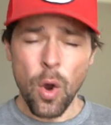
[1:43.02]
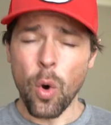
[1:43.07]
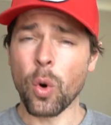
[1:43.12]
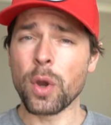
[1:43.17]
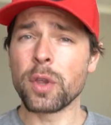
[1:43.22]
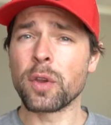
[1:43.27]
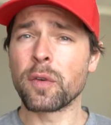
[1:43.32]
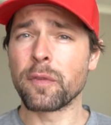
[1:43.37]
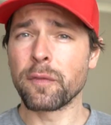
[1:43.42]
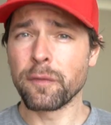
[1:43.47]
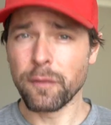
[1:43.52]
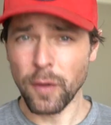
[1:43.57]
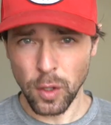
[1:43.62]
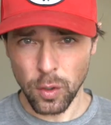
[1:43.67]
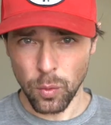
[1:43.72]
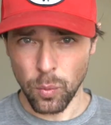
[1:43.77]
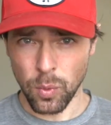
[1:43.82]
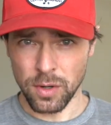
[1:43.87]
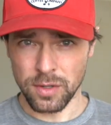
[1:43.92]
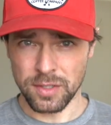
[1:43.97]
or your
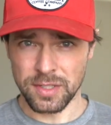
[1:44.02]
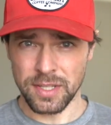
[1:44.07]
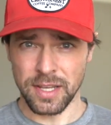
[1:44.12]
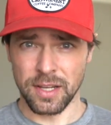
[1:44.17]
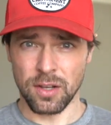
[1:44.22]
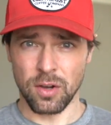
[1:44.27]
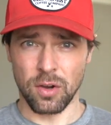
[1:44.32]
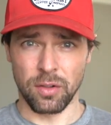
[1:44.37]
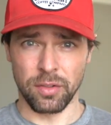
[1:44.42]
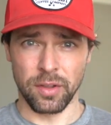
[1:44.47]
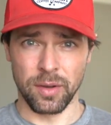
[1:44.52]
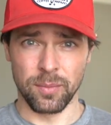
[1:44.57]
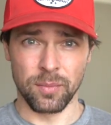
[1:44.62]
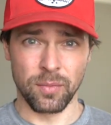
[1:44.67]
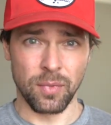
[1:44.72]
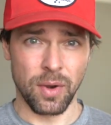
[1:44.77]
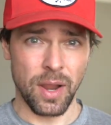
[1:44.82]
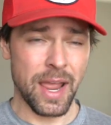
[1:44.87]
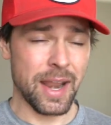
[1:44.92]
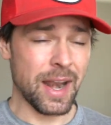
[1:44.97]
filler words, they call them.
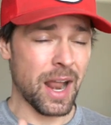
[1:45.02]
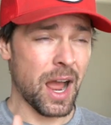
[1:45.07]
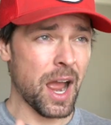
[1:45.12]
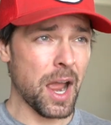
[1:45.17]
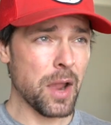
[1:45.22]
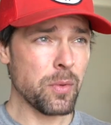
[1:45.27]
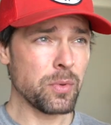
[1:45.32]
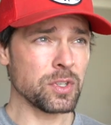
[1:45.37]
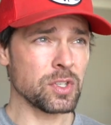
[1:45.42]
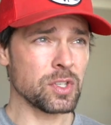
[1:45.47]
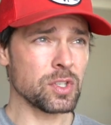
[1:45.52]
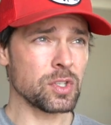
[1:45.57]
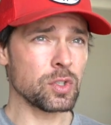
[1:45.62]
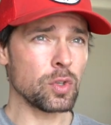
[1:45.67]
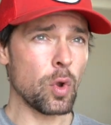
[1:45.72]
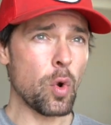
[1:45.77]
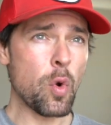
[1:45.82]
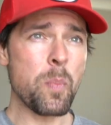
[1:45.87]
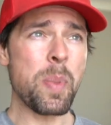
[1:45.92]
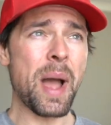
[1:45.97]
And I was
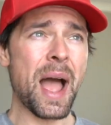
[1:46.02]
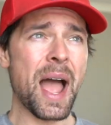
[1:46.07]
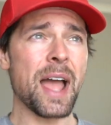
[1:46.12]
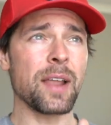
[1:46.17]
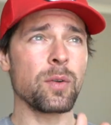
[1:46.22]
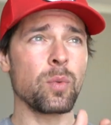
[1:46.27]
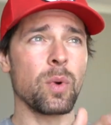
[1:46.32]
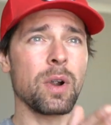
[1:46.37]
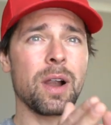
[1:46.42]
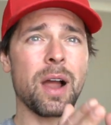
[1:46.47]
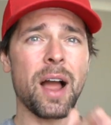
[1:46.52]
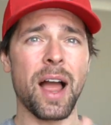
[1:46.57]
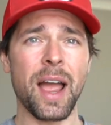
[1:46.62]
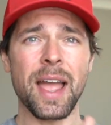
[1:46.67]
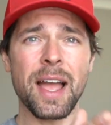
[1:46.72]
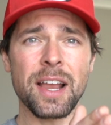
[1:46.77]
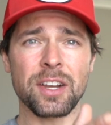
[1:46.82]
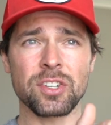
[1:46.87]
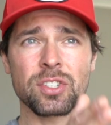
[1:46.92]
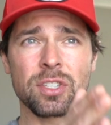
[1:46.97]
so bad where I
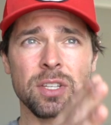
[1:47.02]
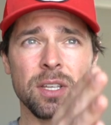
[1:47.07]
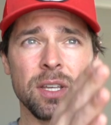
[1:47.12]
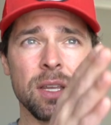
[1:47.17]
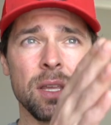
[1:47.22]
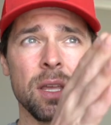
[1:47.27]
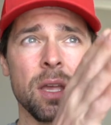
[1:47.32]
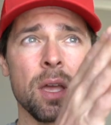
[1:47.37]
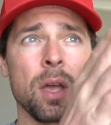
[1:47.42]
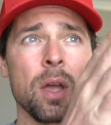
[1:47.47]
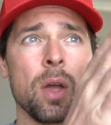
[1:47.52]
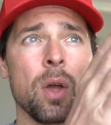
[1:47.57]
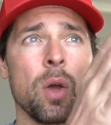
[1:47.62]
actually